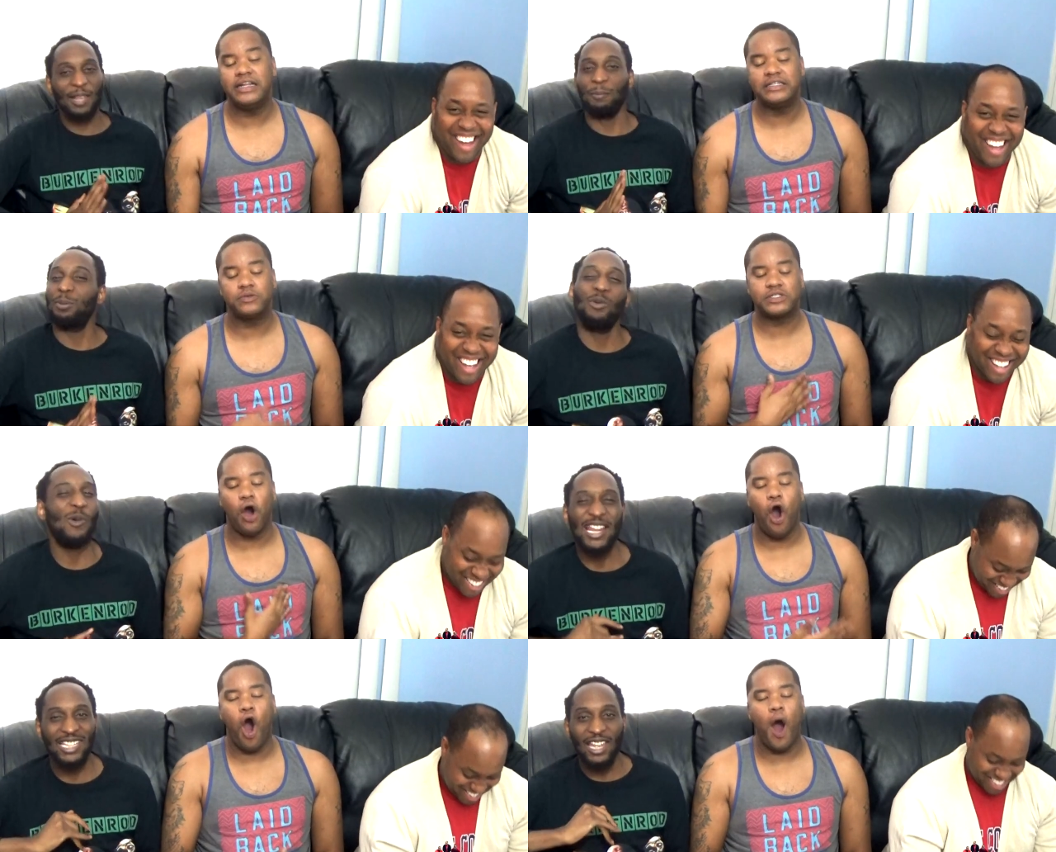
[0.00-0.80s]
Speaker 1: this was
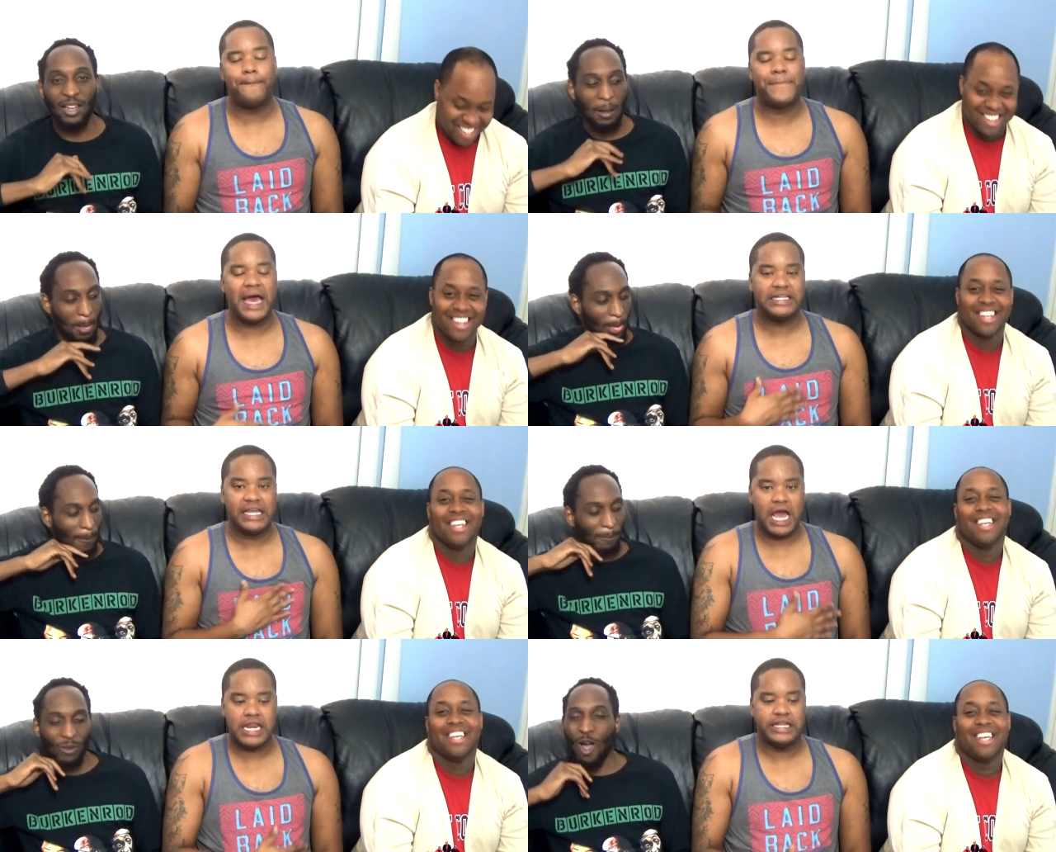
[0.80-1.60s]
all belly,
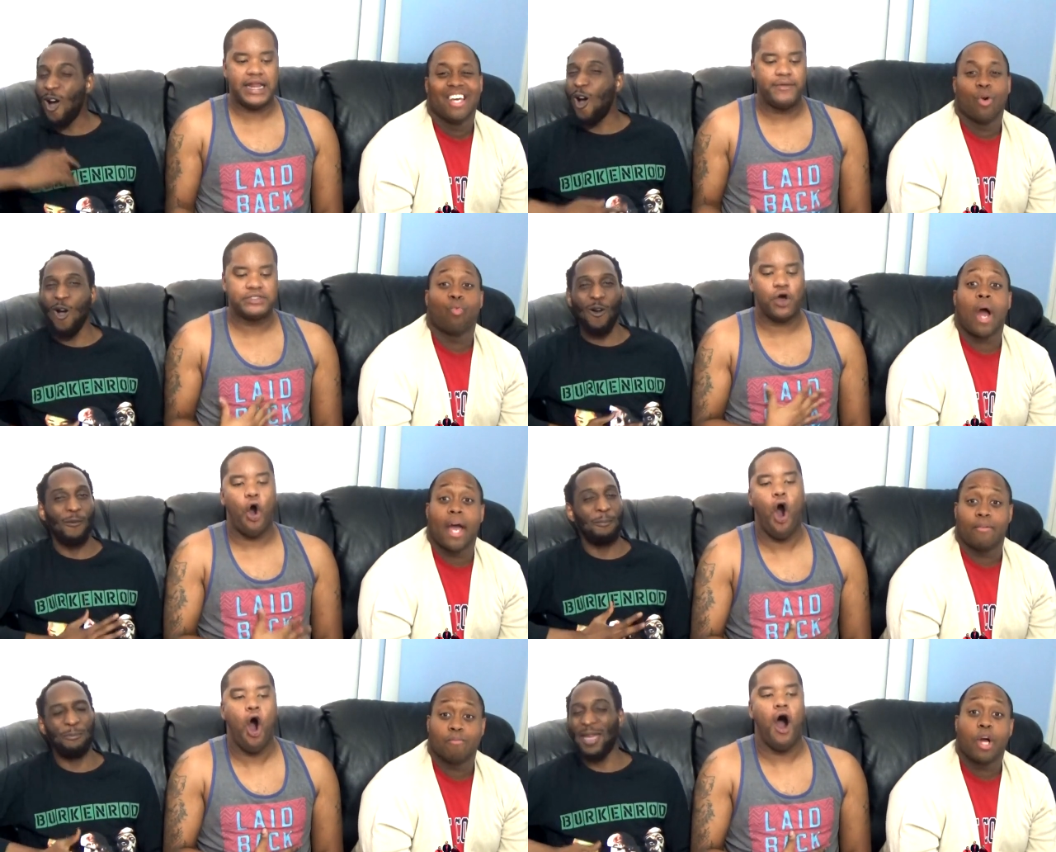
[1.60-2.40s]
honey. All that was right.
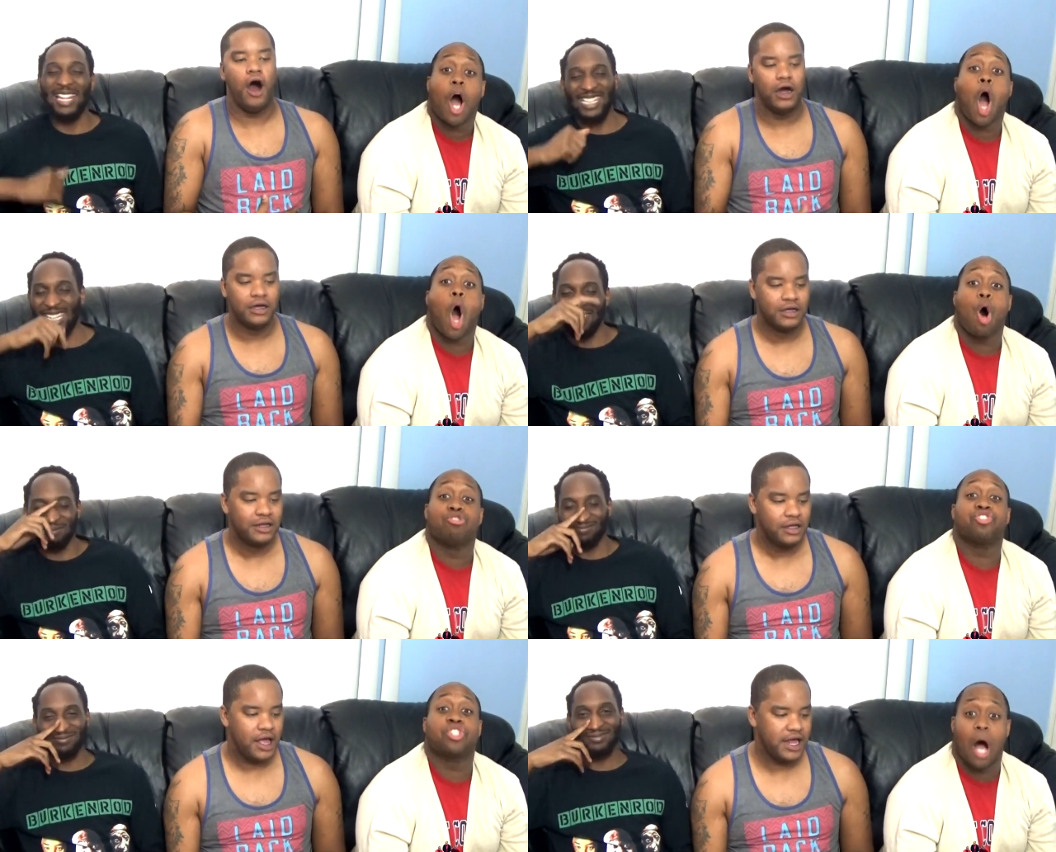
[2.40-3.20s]
all belly. all
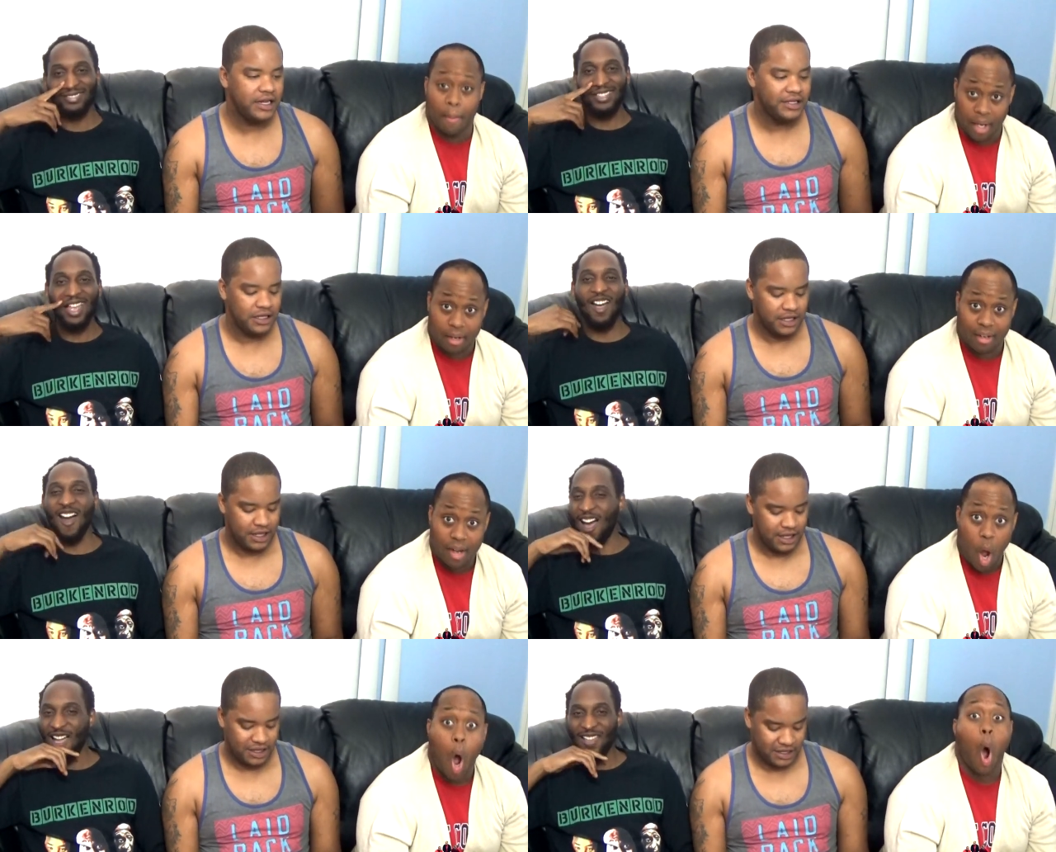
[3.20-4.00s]
stomach.
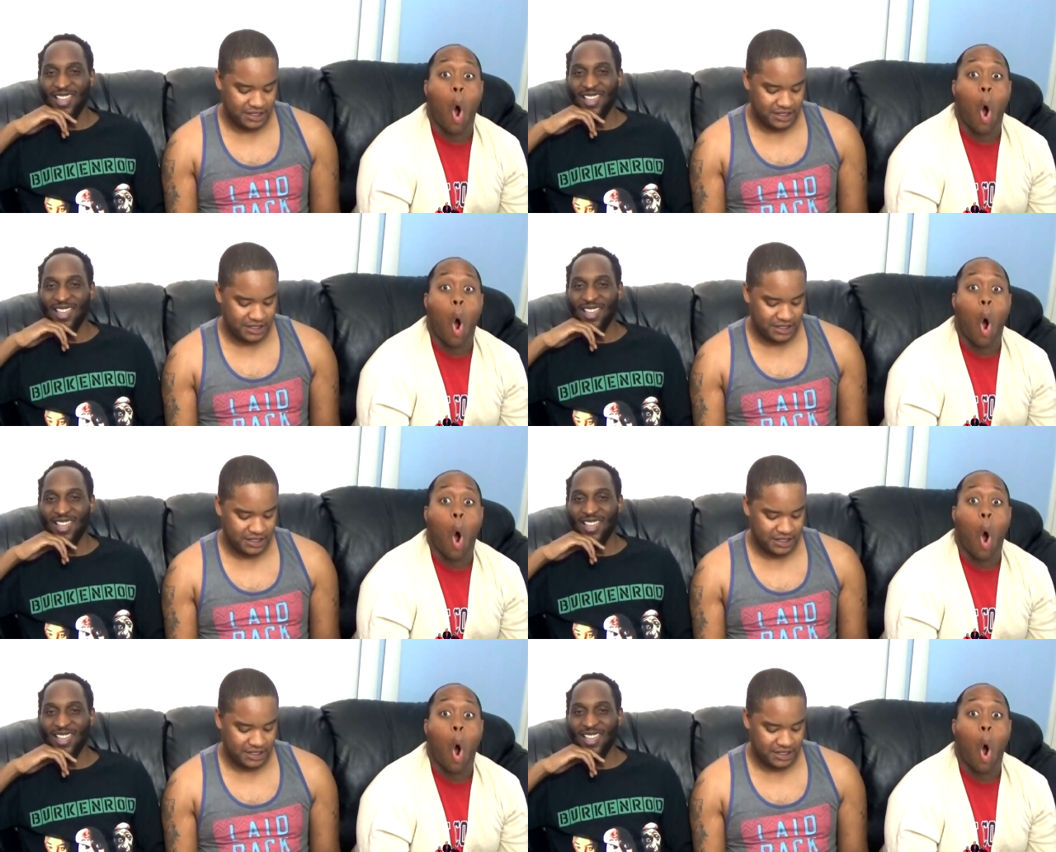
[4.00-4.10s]
Oh.